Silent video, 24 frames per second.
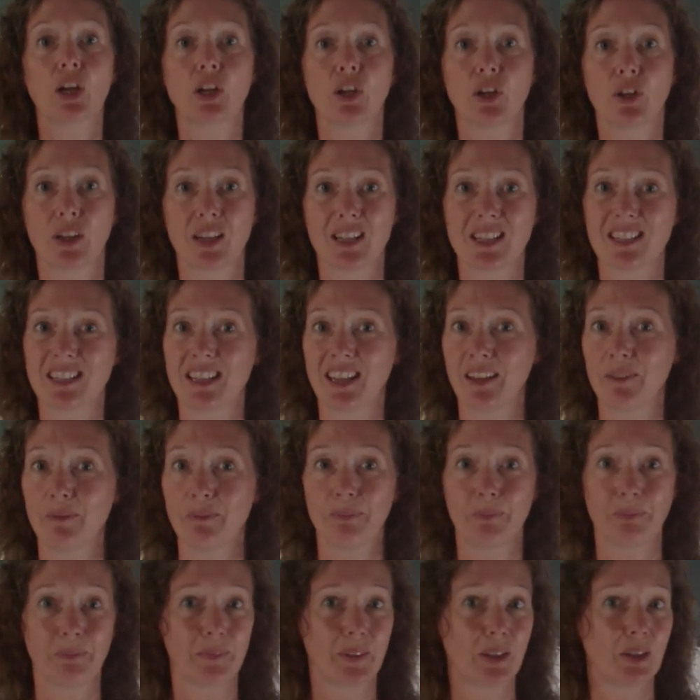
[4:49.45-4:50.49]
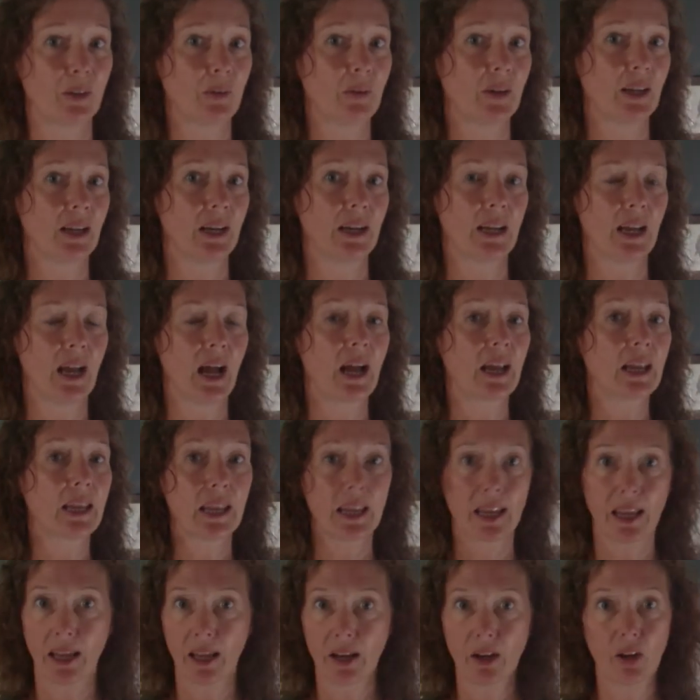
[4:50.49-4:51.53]
You can say, you know what, honey, I
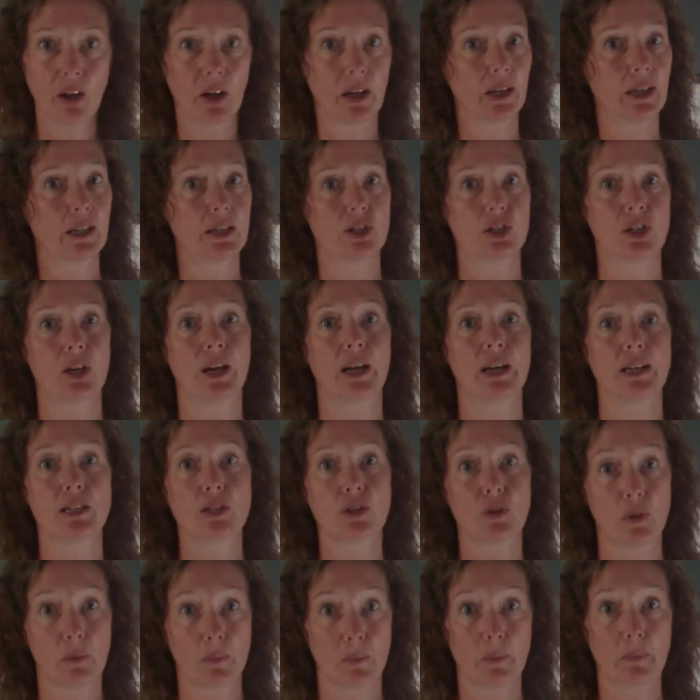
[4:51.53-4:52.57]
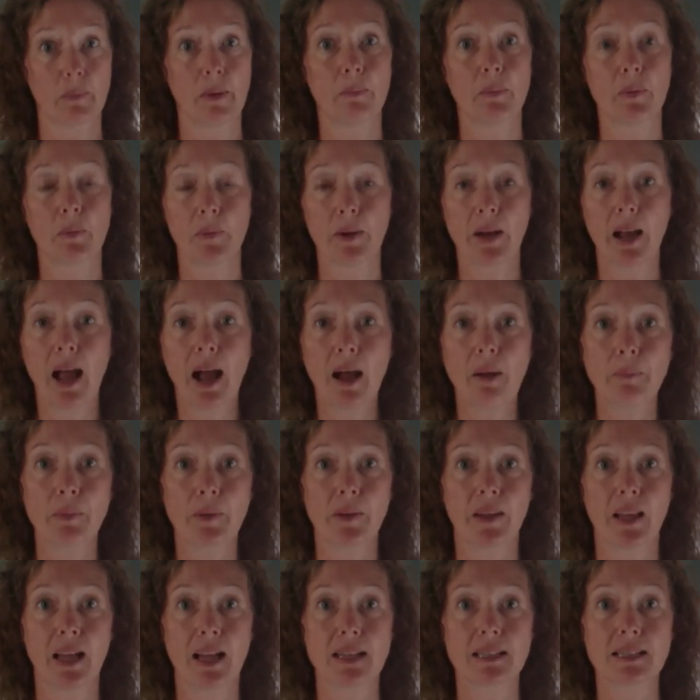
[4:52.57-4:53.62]
cannot get you ice cream. Remember what
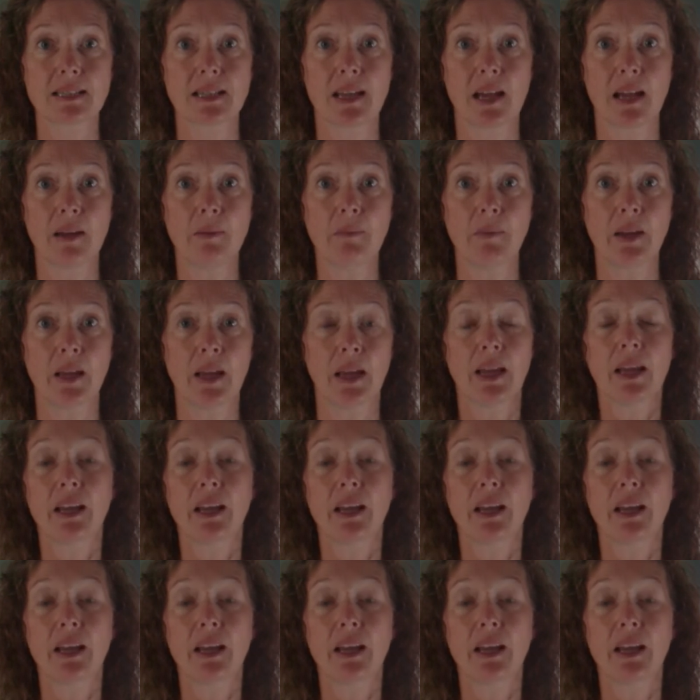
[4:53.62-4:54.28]
happened last time?